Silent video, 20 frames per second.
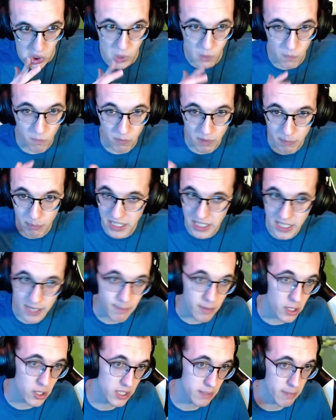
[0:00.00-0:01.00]
we press the
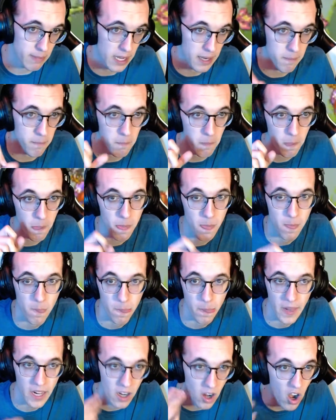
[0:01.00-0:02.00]
emergency button,
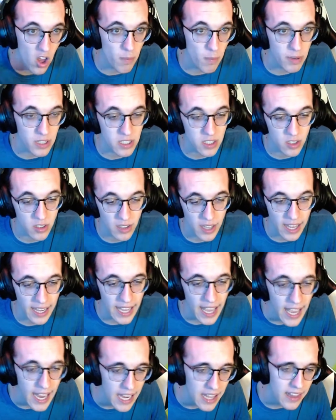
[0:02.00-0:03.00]
call the person, they're like,
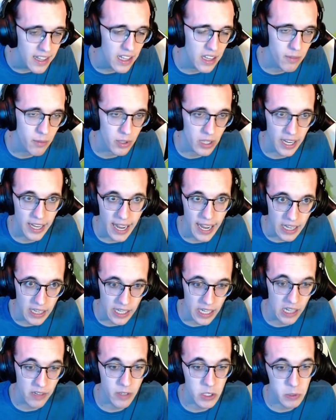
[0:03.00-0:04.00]
hey, the
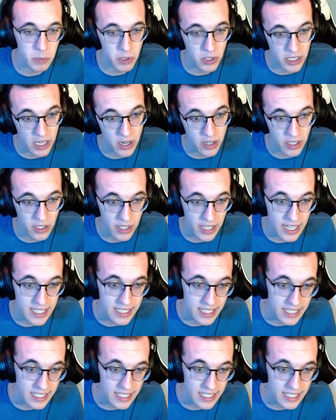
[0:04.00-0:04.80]
elevator's broke down, can you guys get